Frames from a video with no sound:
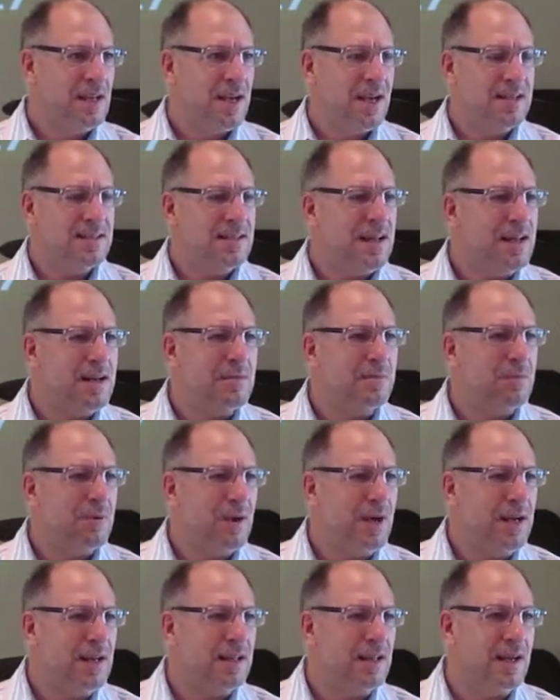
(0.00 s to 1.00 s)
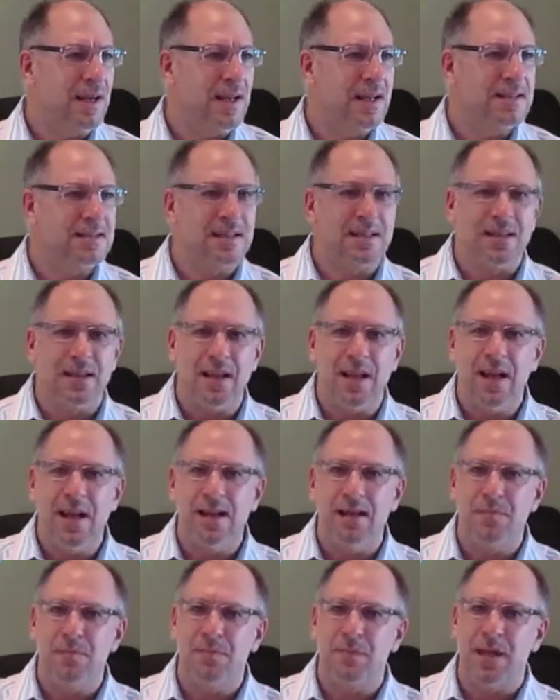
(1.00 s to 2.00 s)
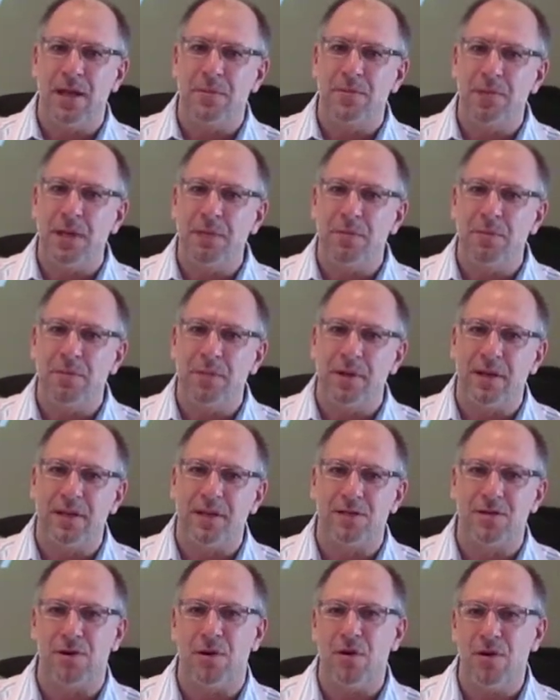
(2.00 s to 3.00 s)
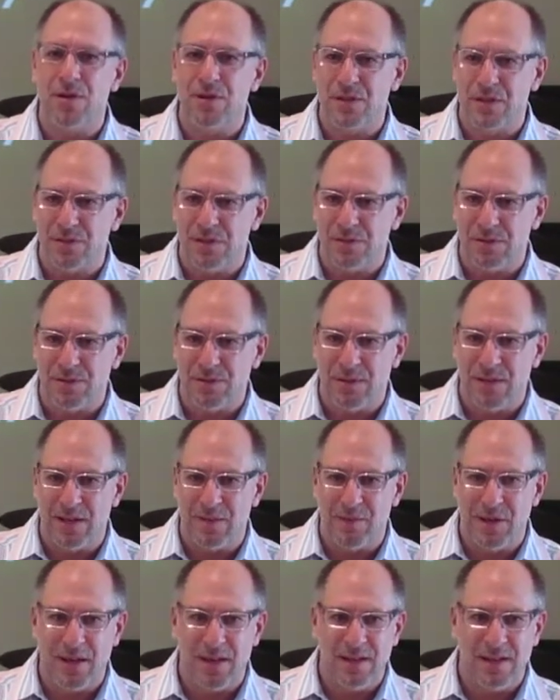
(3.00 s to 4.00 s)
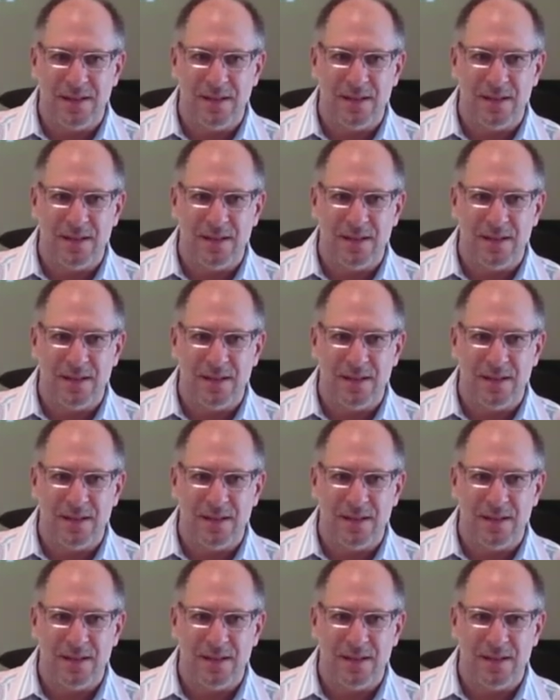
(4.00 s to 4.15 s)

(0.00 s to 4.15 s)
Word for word: It's not a bright light. It's a light that people be drawn to. Amen?